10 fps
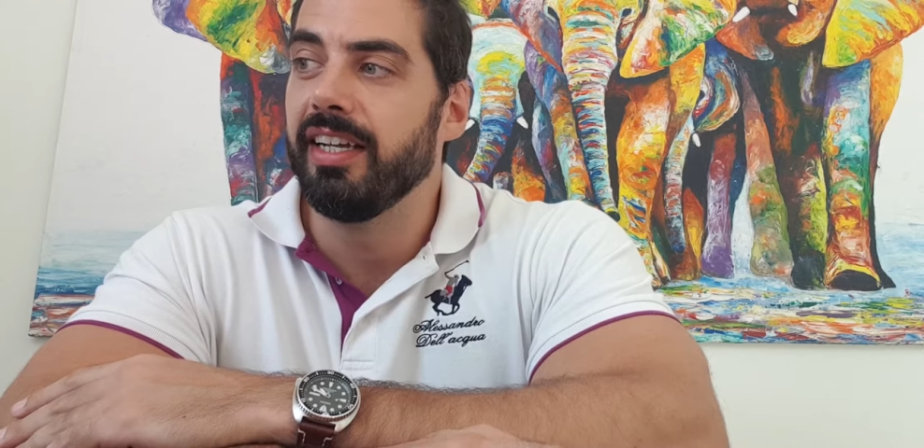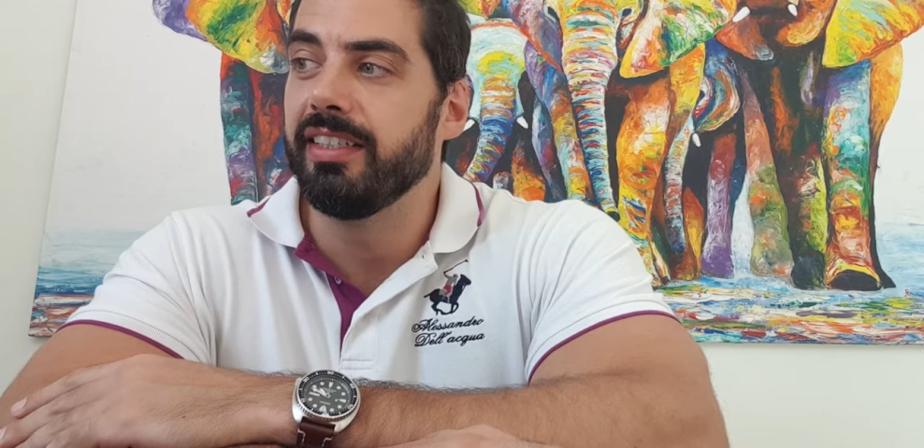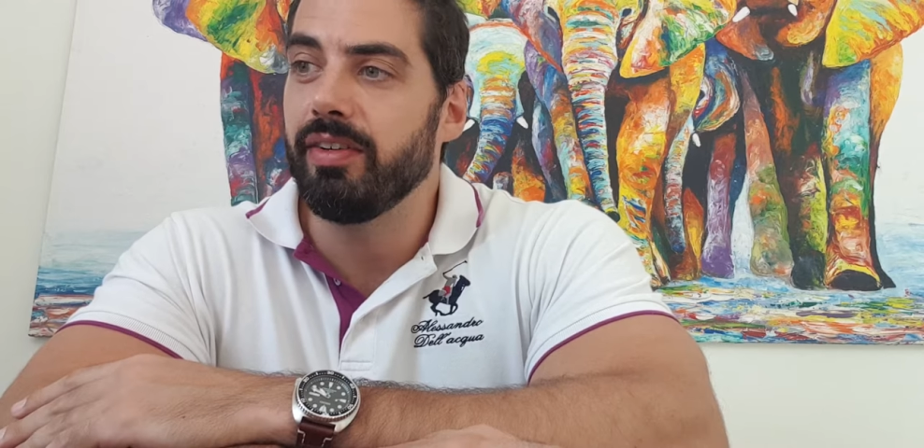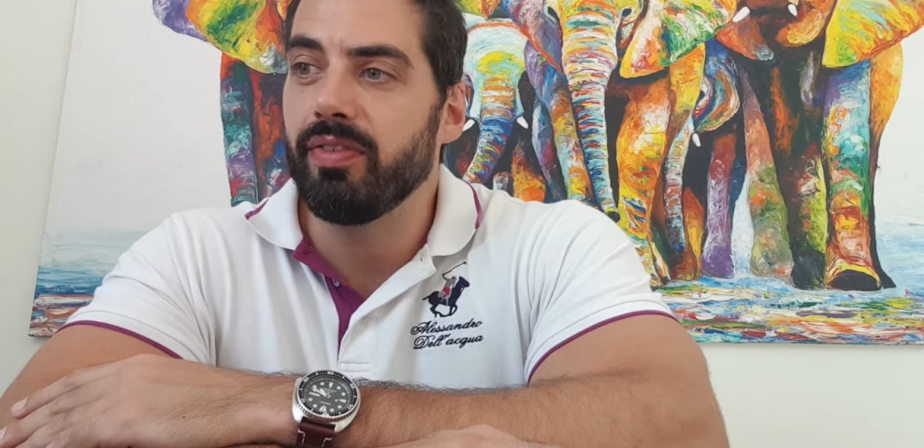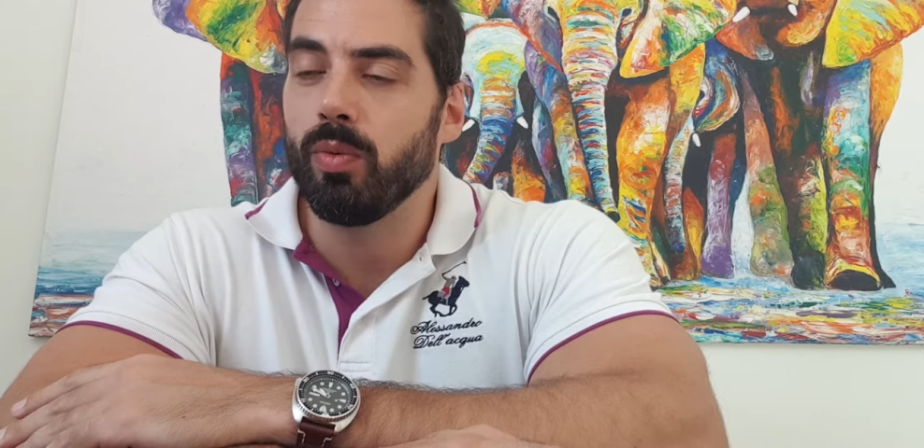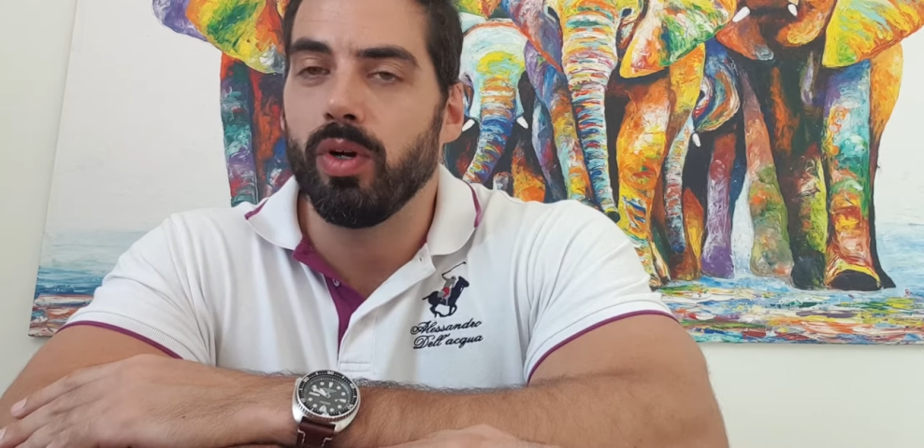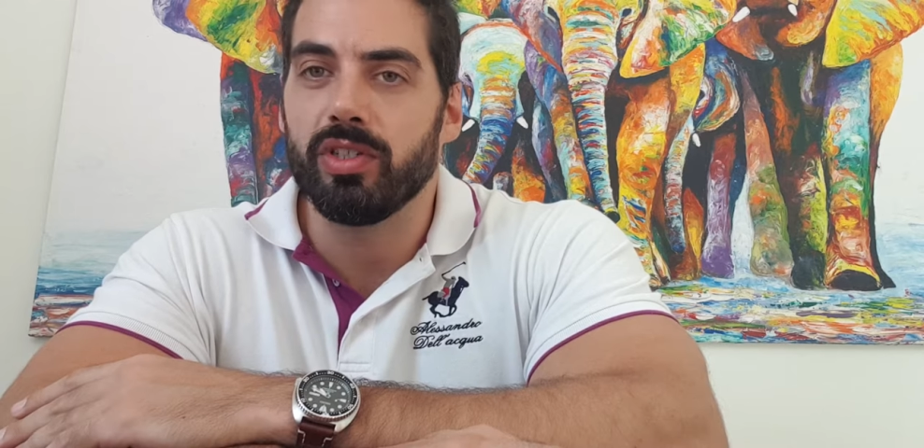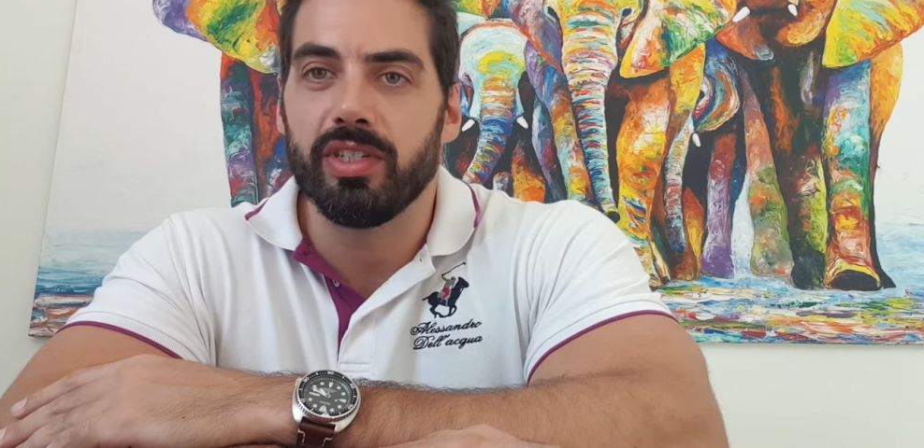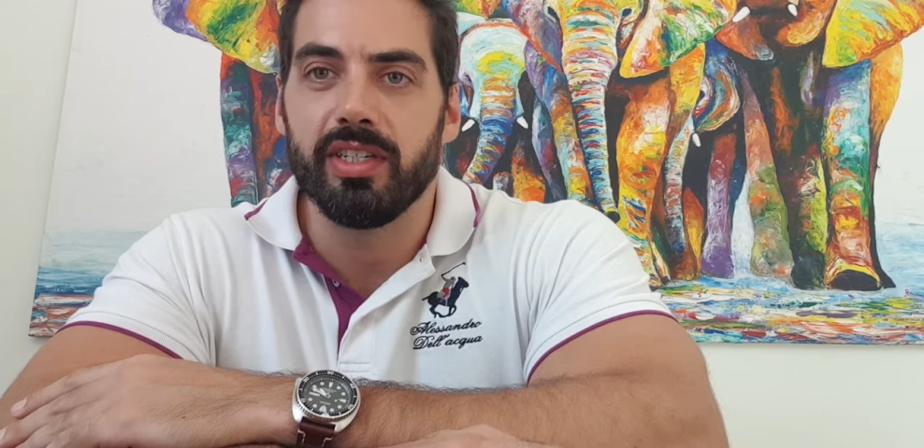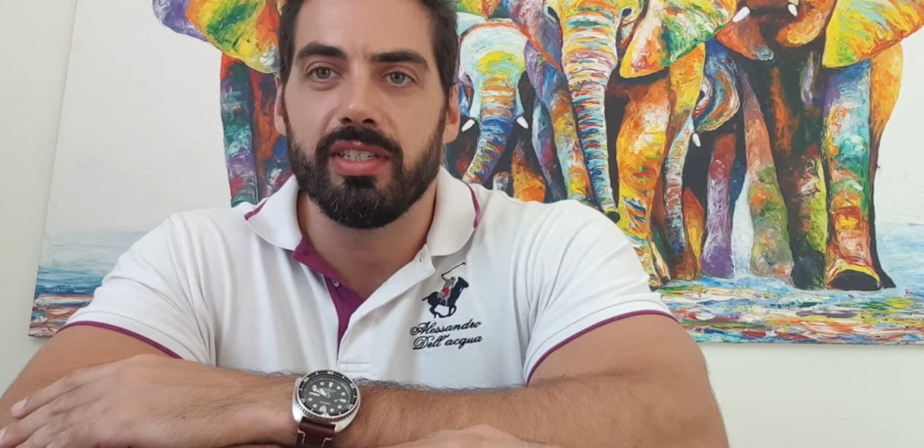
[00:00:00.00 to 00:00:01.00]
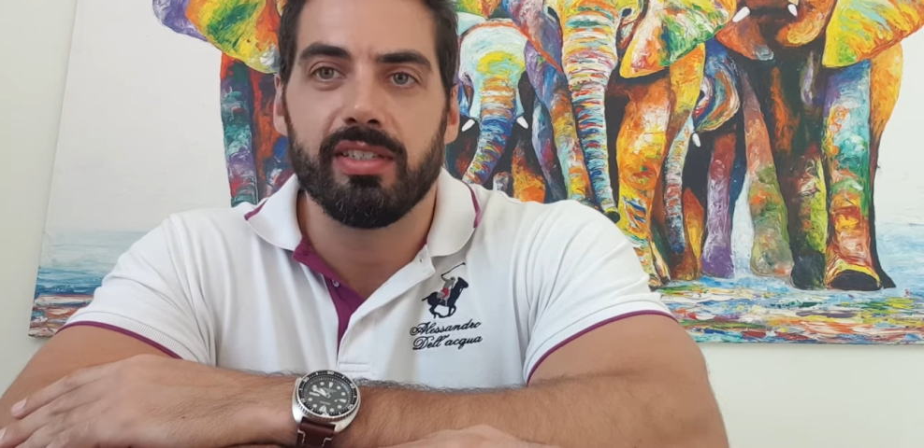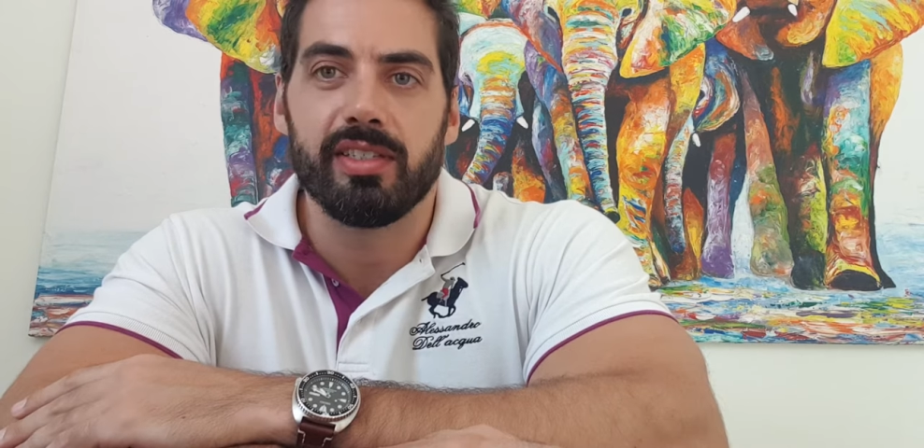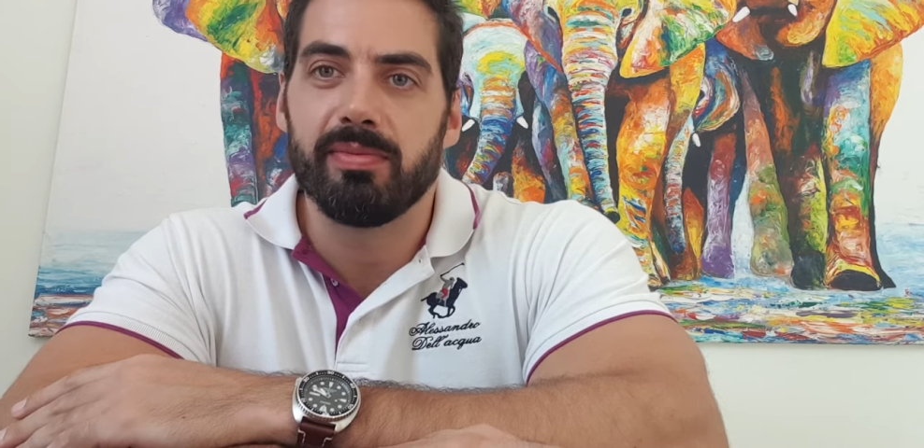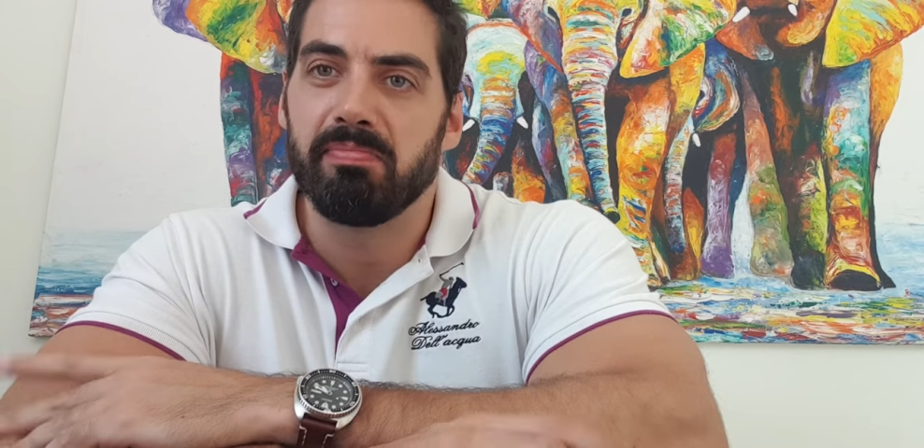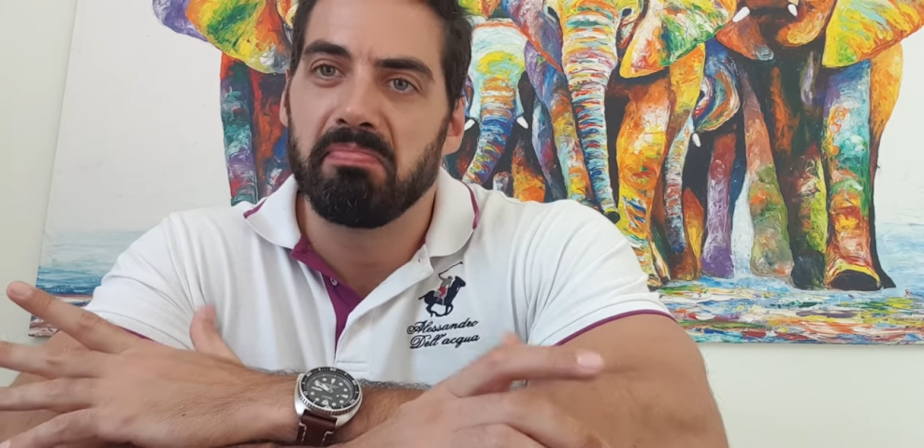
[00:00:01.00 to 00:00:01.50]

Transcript: different watches,